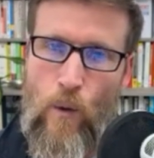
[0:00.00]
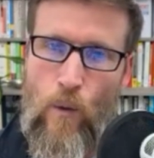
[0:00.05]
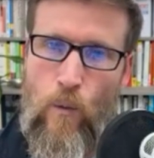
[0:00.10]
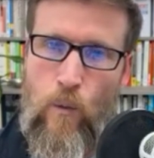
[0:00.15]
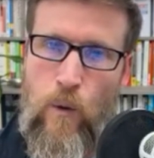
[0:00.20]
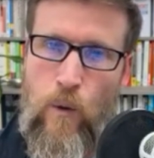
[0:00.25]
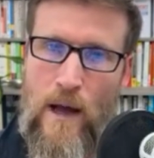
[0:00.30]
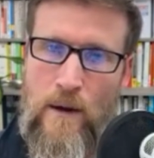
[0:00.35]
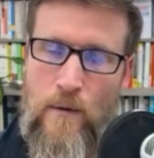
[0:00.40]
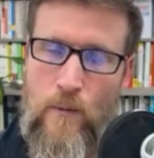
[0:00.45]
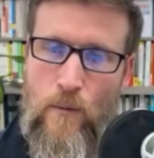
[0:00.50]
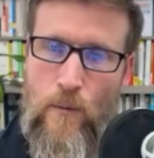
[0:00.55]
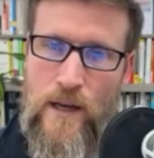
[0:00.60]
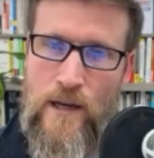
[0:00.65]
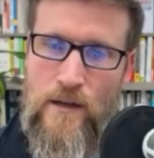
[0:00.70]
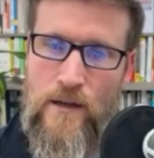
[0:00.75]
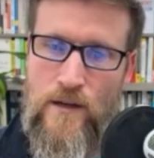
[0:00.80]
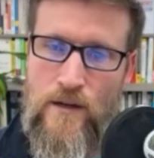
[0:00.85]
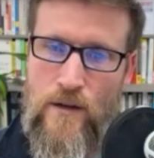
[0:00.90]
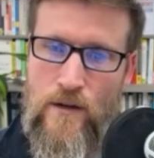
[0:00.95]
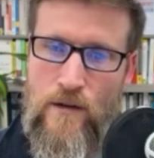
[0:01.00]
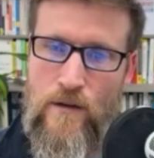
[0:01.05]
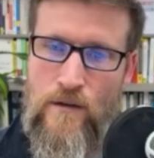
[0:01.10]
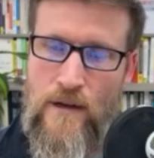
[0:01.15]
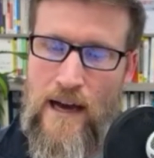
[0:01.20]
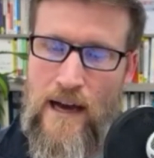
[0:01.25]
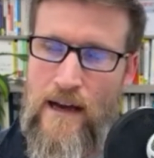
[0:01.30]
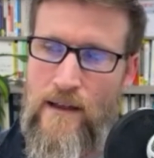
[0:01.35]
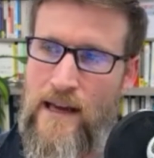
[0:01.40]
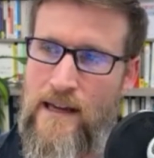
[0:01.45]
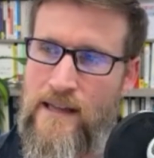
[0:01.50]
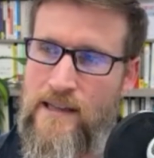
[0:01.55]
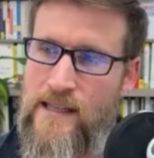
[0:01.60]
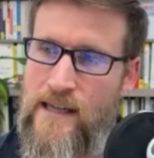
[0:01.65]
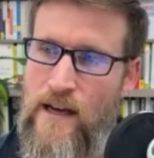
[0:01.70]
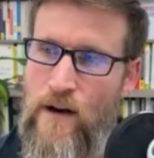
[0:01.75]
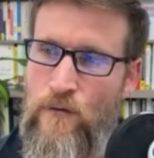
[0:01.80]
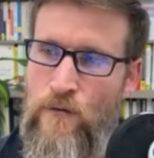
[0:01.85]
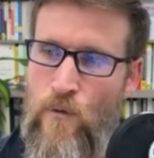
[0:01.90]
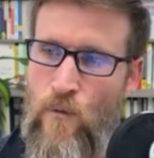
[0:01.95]
When we do that
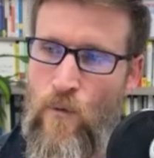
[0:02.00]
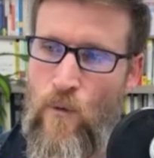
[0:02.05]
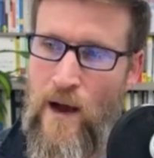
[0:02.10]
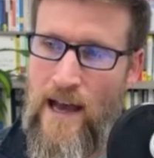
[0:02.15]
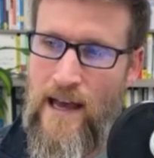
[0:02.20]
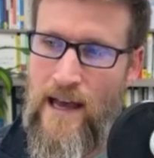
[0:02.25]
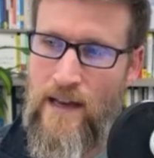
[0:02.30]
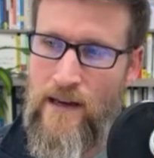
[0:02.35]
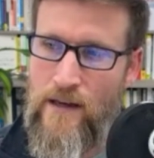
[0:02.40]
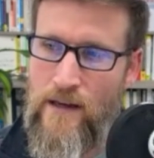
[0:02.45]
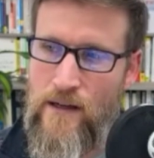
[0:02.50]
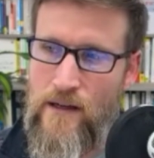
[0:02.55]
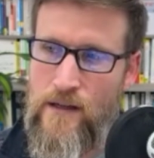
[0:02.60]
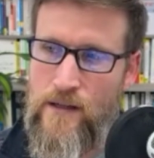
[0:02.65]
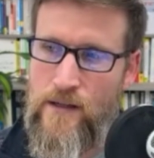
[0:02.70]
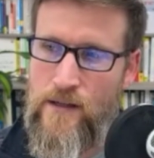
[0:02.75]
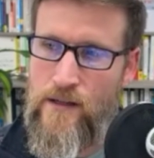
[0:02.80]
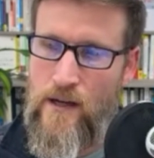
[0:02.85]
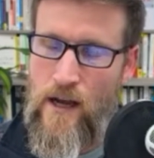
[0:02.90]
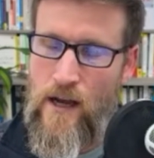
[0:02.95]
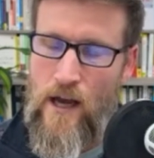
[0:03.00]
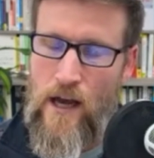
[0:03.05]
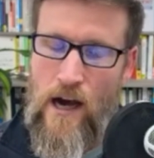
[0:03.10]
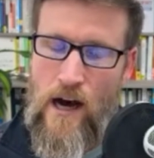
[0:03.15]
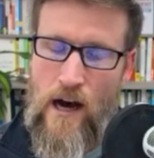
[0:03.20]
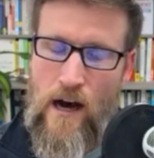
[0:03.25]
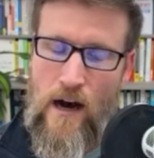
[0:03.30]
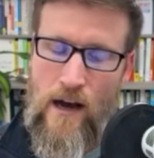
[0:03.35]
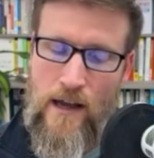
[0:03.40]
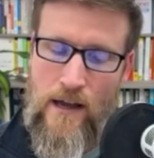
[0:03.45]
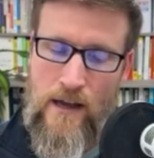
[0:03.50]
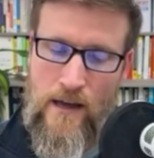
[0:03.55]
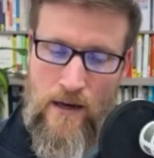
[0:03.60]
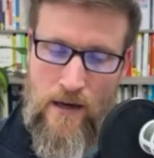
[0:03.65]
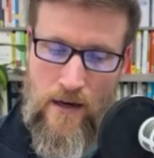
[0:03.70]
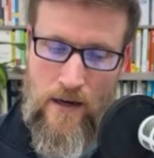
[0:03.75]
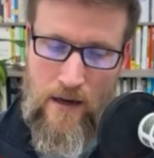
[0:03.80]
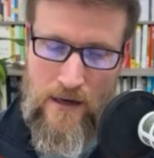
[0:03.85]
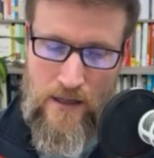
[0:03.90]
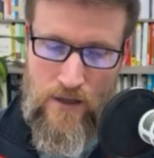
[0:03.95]
self-awareness, I
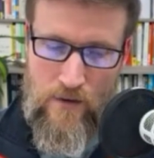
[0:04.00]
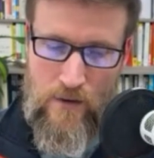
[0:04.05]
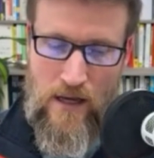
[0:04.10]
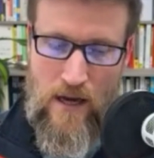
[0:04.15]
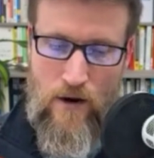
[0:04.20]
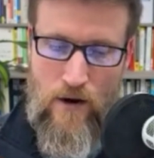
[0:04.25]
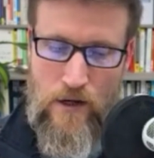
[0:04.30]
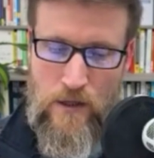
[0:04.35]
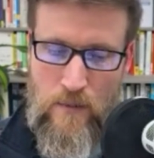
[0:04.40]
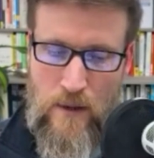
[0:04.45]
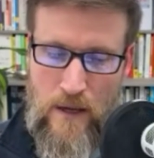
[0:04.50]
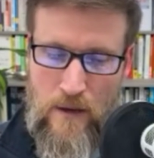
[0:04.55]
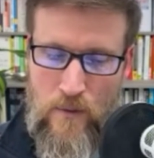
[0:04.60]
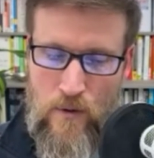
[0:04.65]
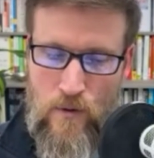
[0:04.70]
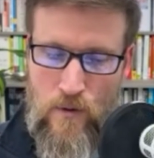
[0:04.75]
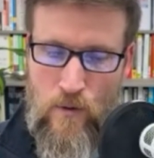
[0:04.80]
like to encourage people